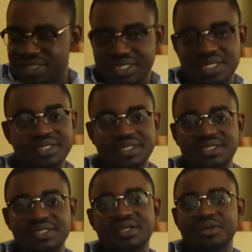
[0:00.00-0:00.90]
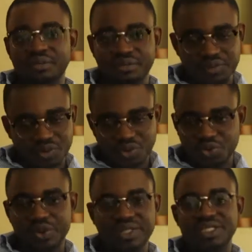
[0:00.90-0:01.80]
chase it.
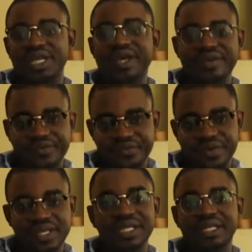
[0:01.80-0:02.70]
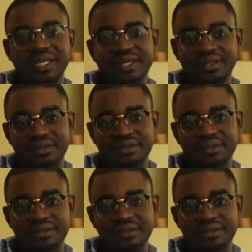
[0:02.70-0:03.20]
Do it, fail and learn.